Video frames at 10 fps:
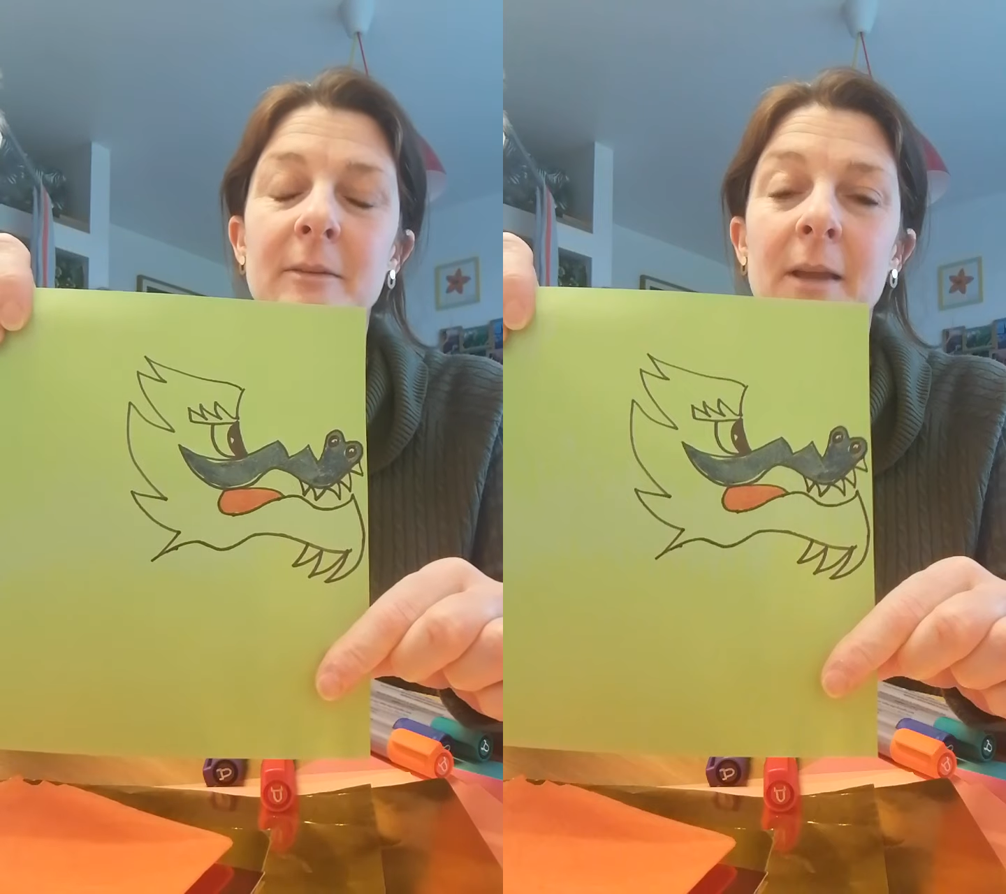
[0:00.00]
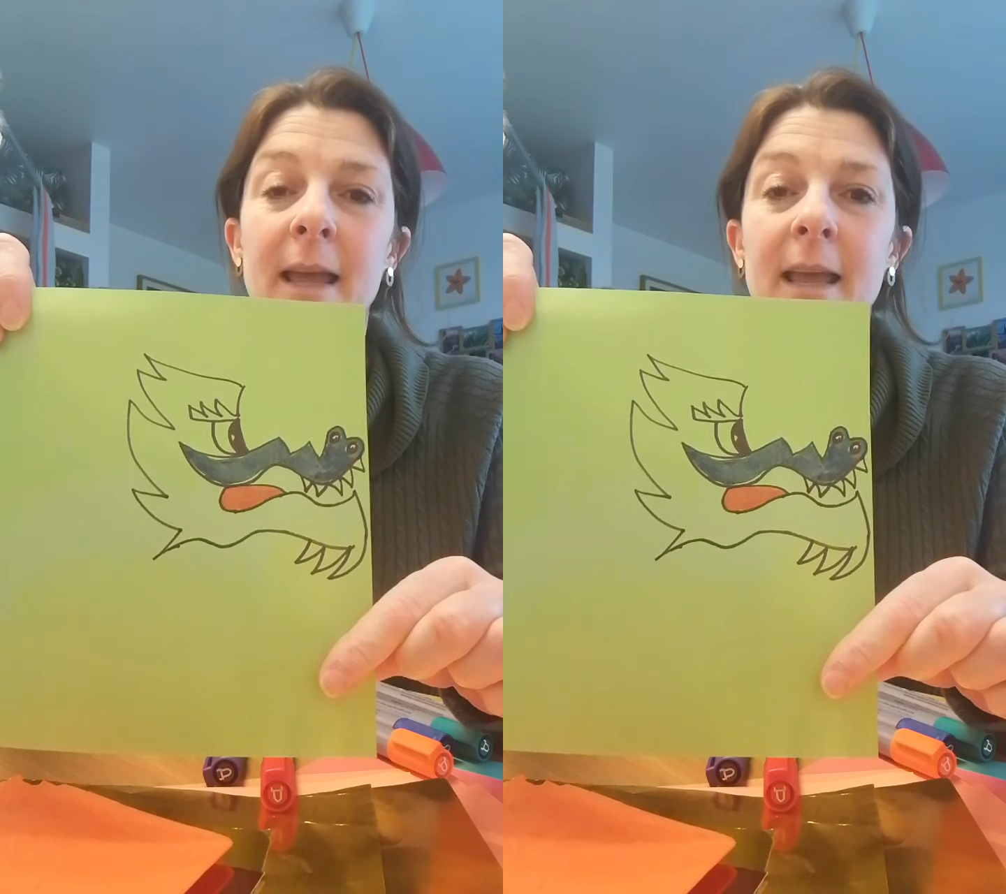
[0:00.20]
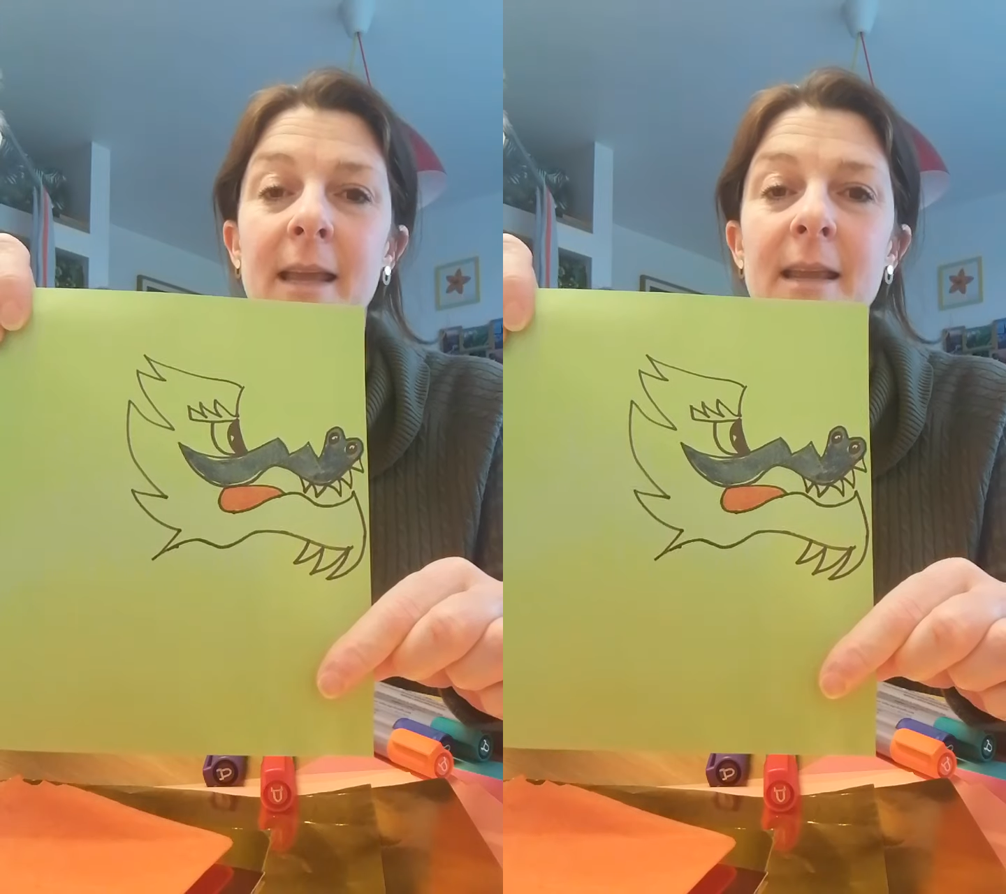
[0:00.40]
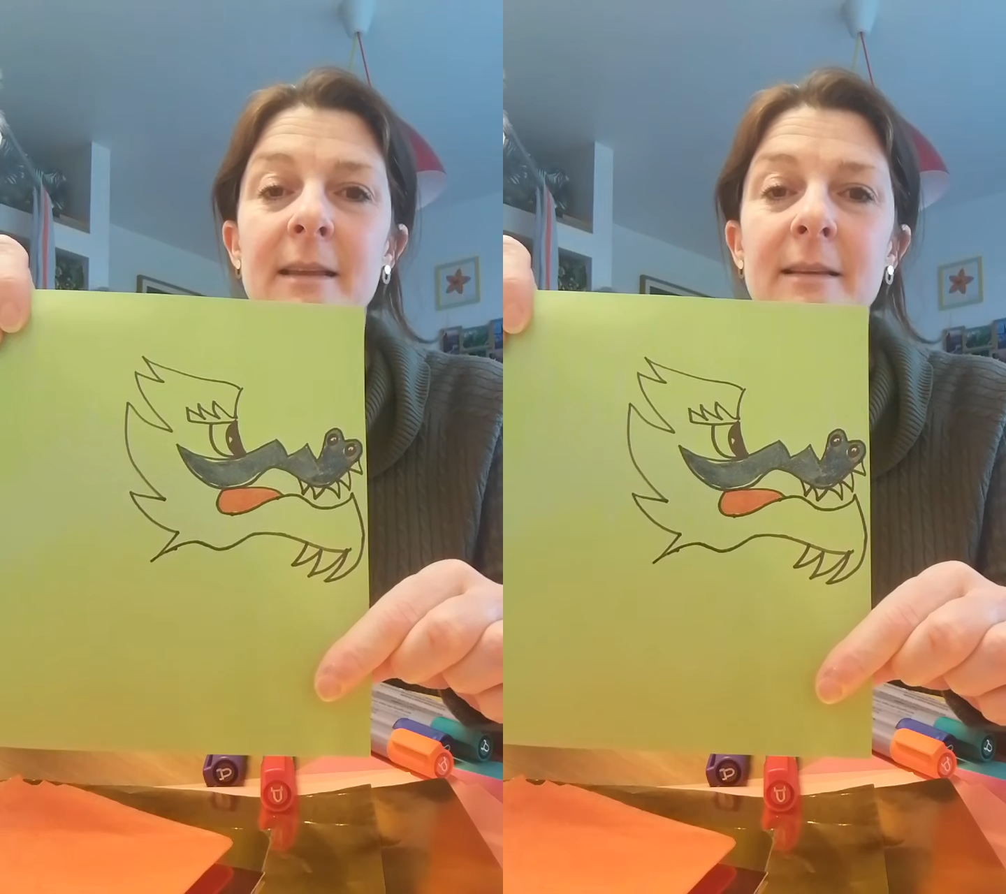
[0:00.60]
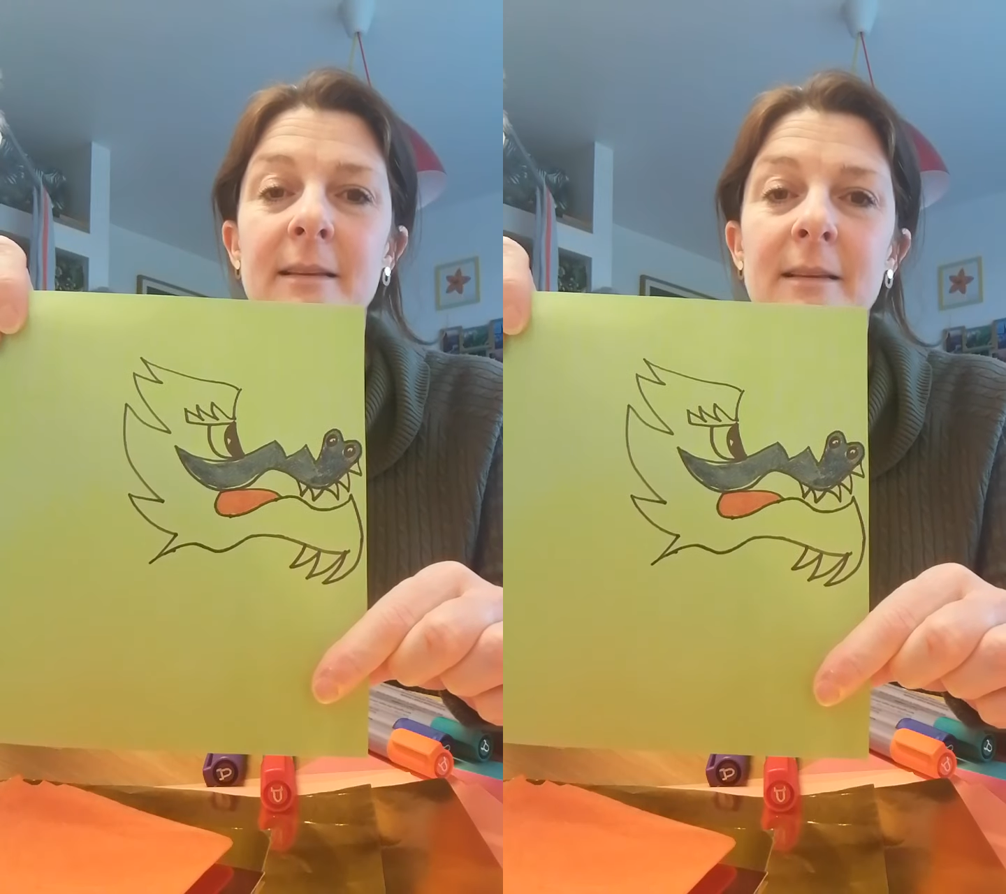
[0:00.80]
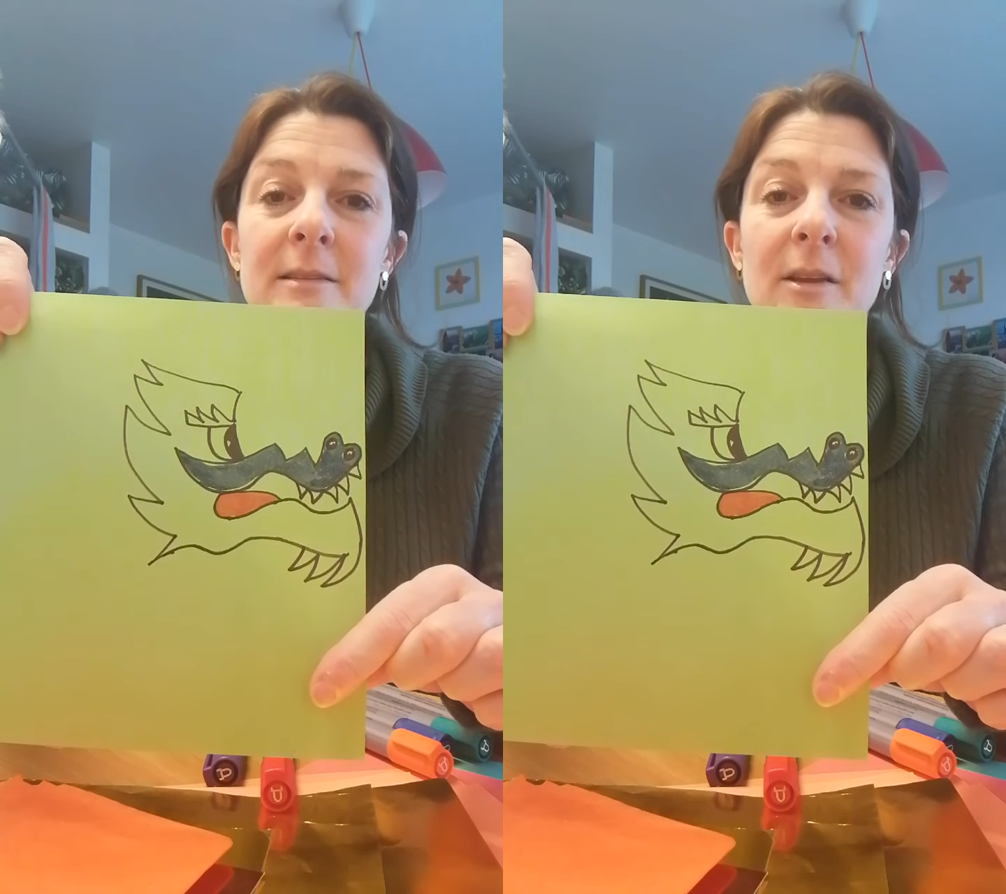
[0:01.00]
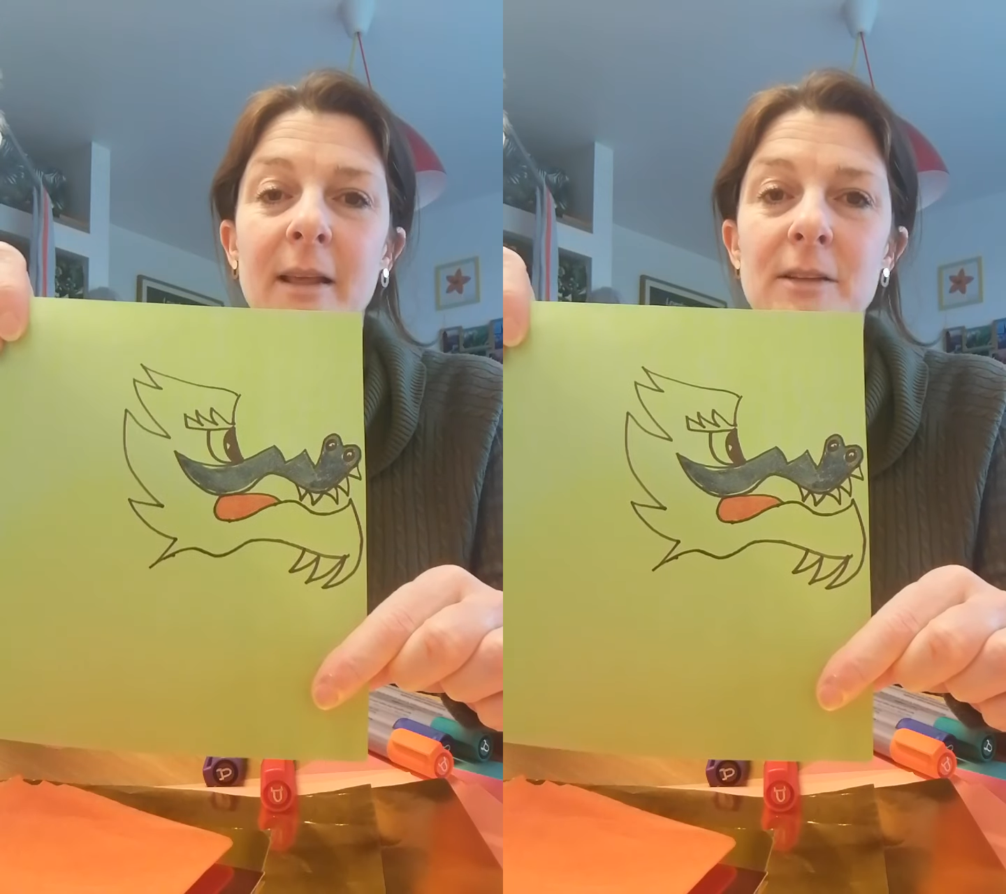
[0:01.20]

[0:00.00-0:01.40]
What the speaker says: Okay, so